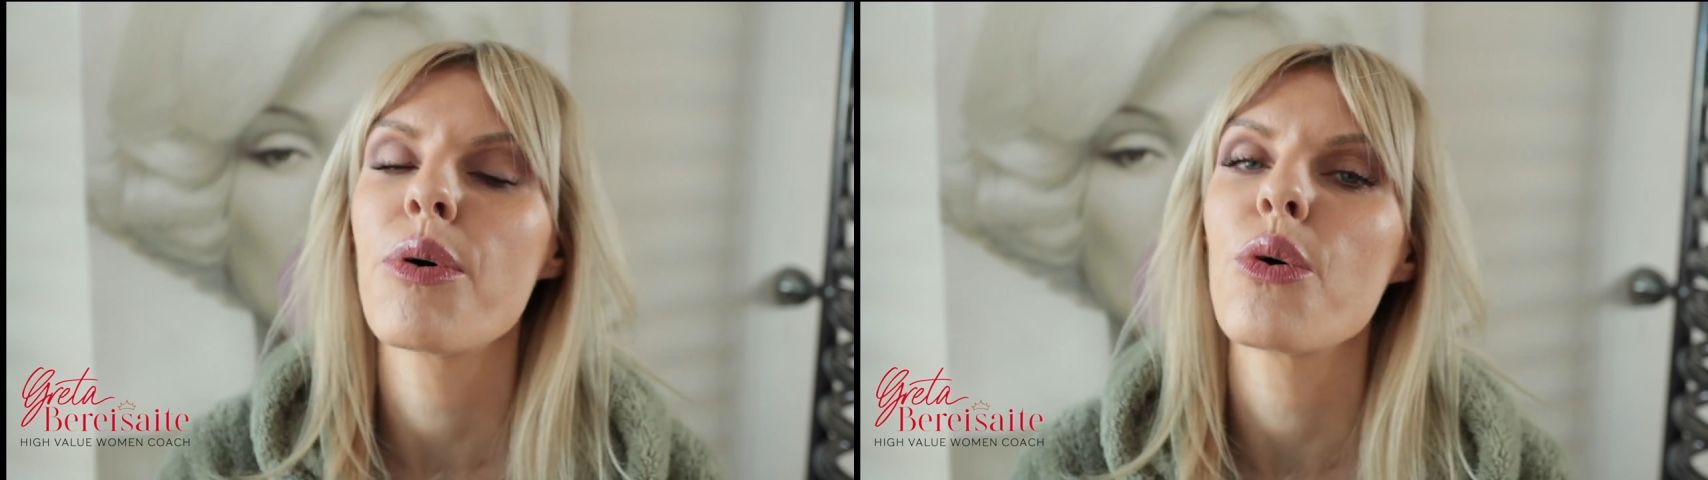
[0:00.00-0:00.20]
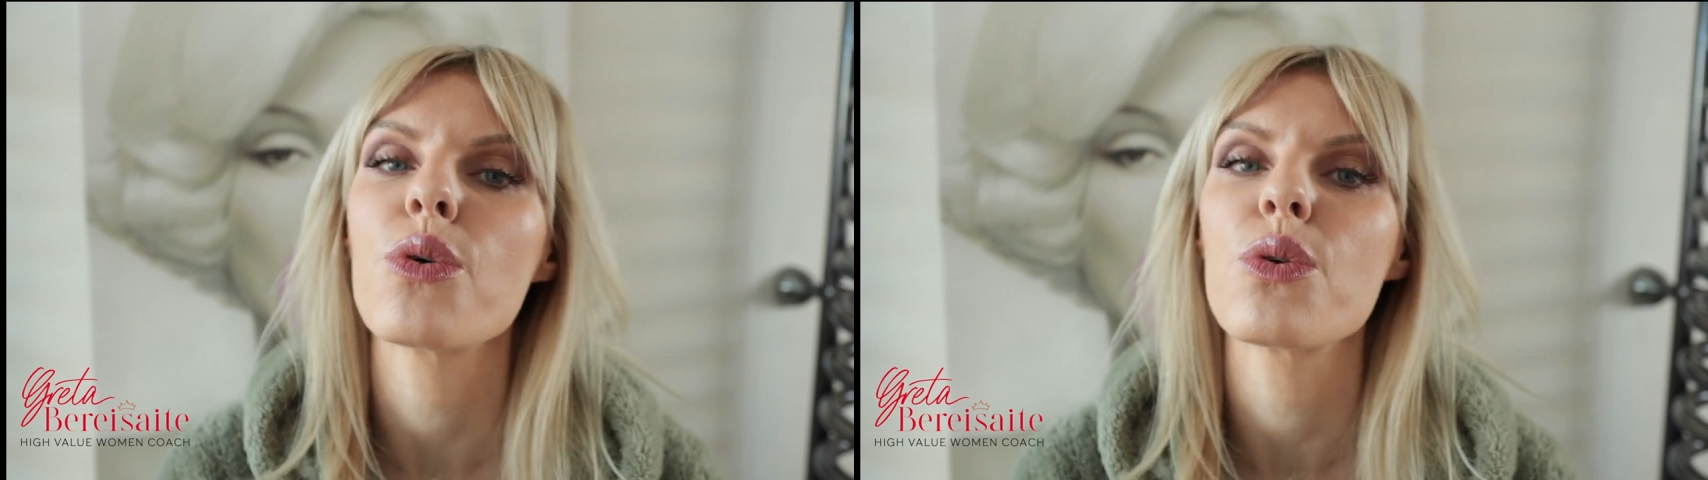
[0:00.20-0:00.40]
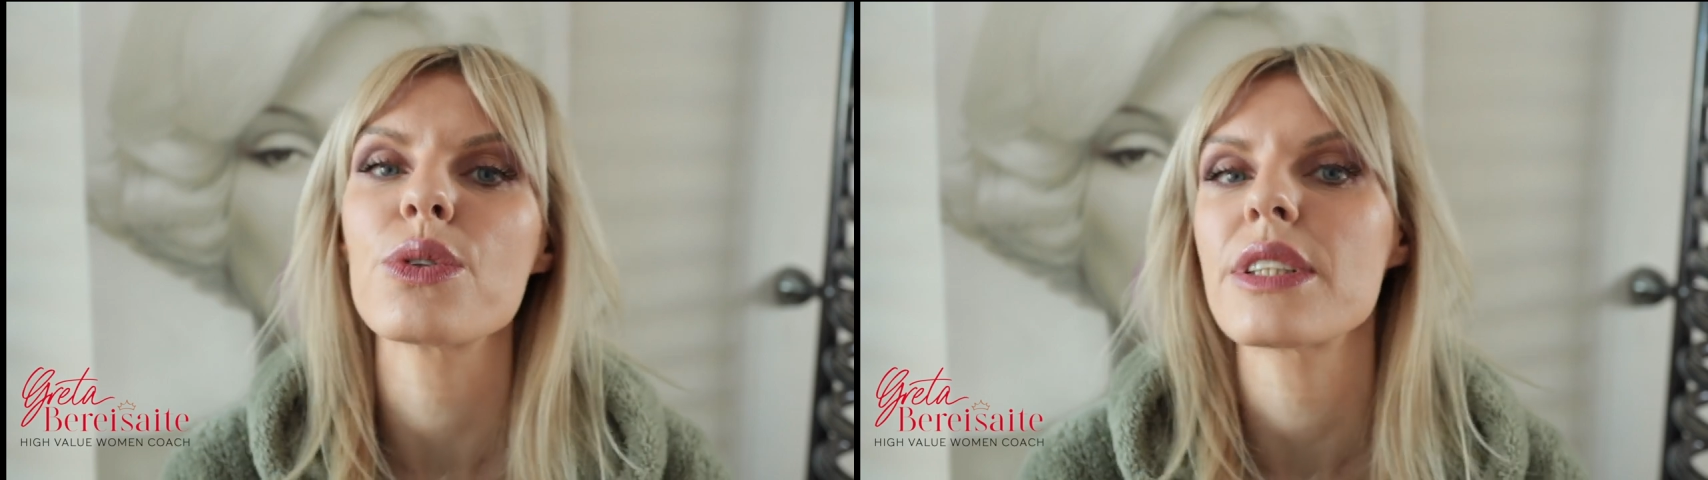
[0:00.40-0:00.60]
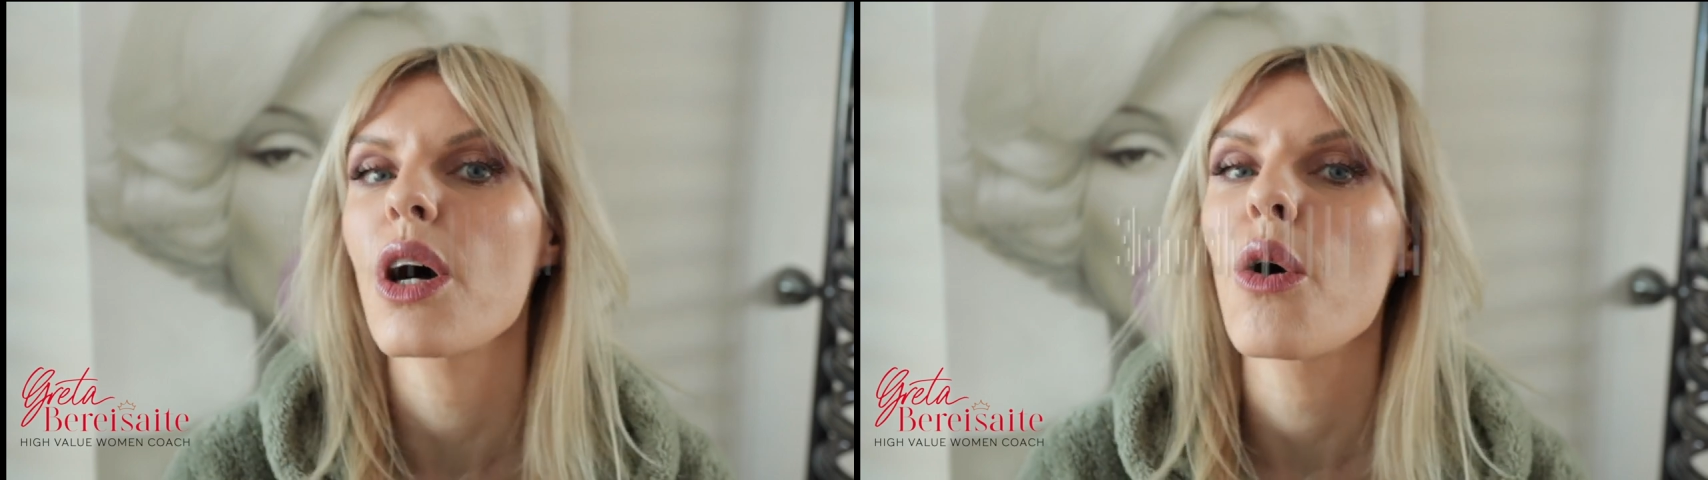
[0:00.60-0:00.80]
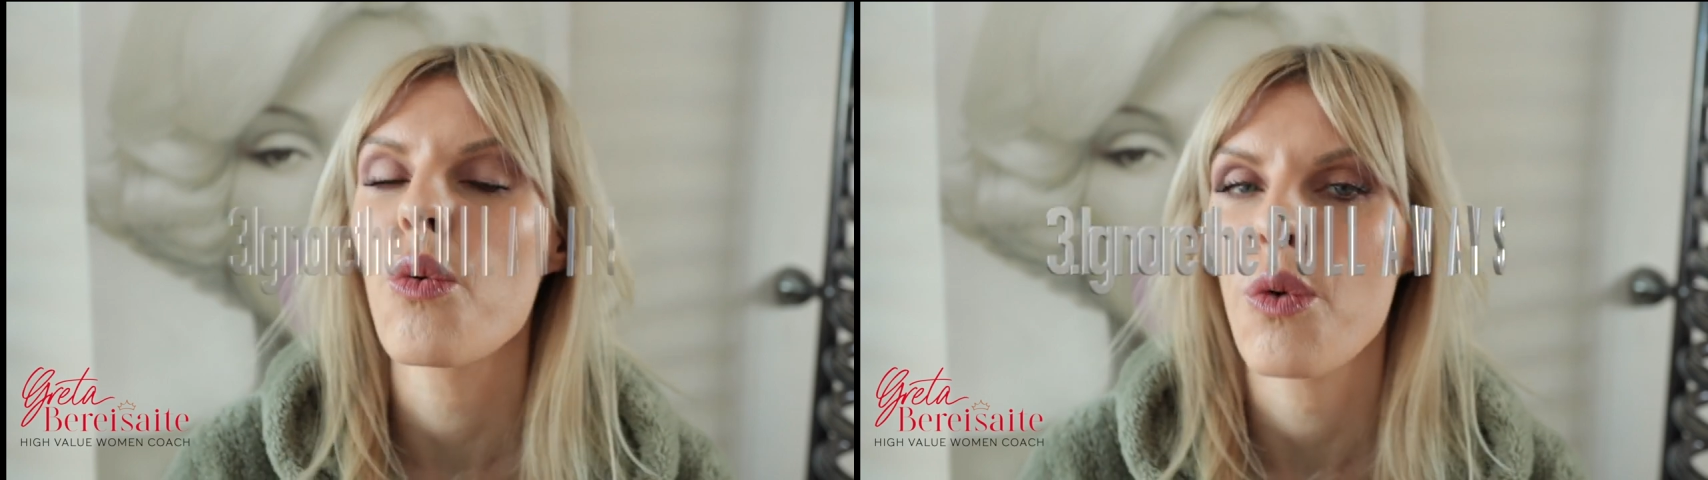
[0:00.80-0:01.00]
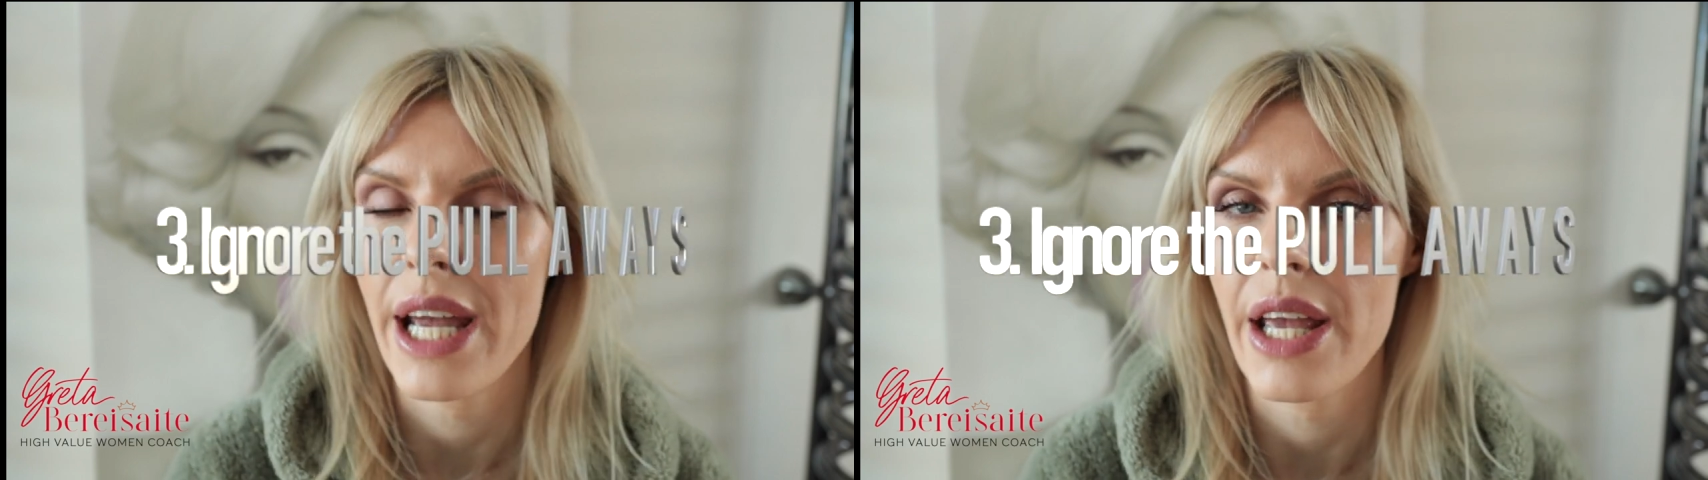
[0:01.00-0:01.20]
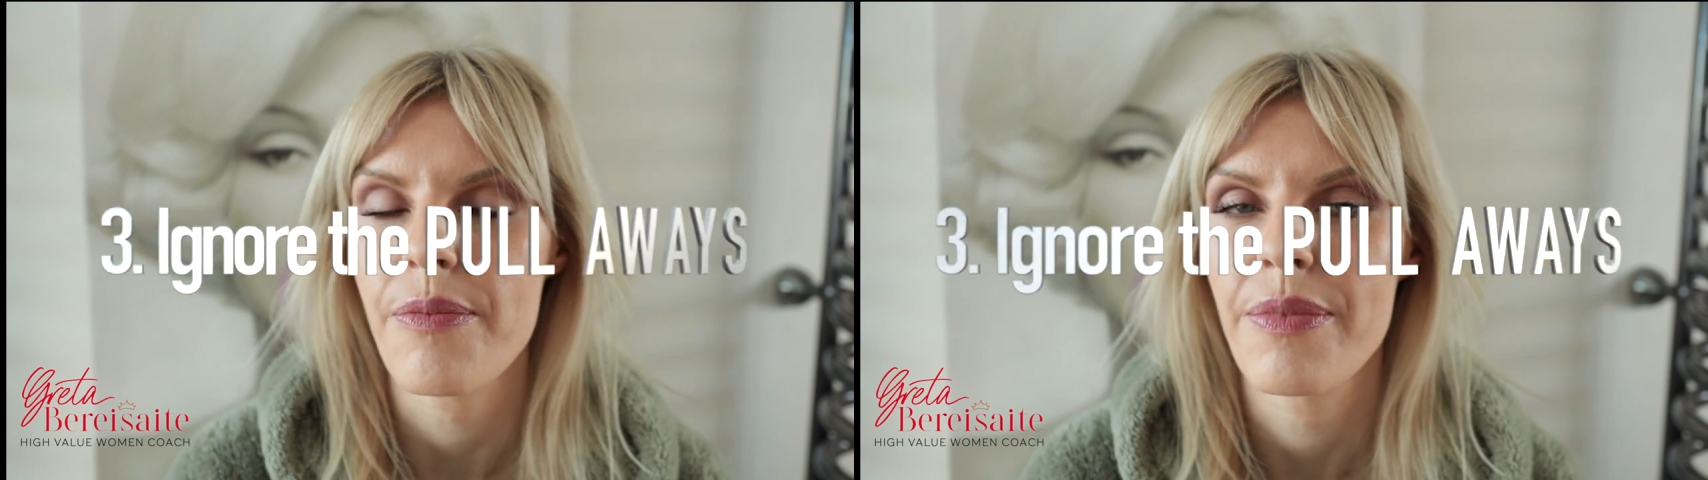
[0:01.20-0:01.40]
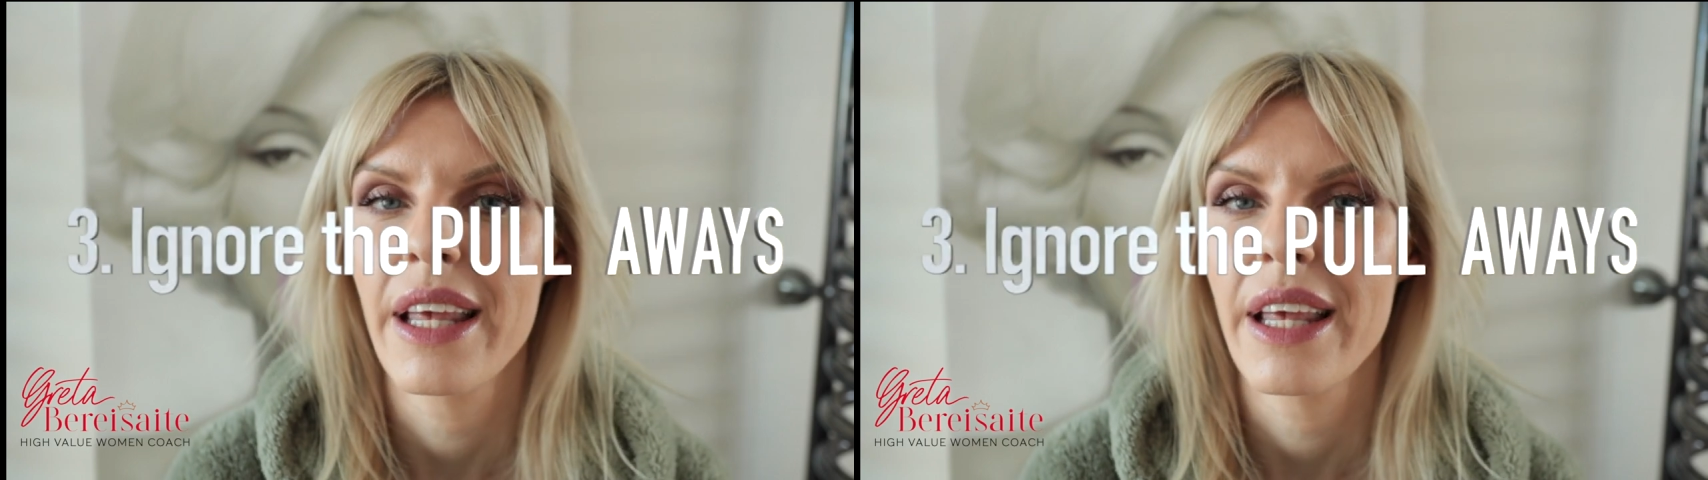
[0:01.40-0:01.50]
pulls away.